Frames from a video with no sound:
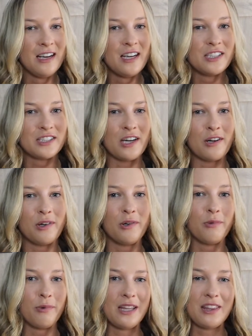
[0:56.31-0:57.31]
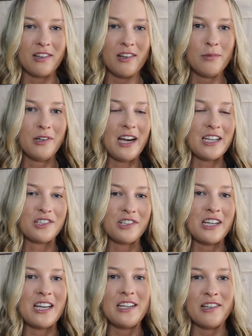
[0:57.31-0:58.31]
So with global
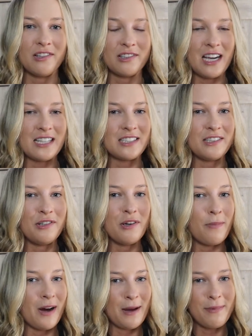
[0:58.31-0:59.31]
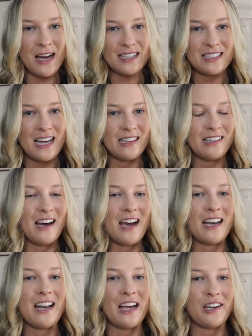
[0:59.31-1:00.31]
entry, you'll get to bypass that
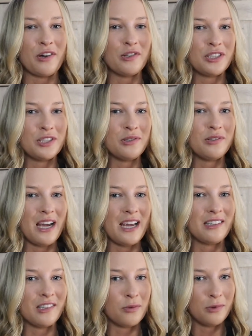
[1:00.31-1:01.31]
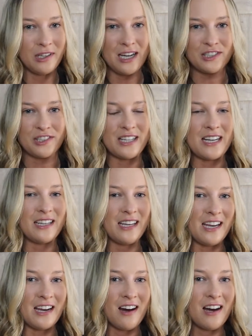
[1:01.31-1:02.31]
line and go to a global entry
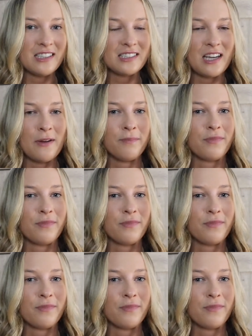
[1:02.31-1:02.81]
kiosk.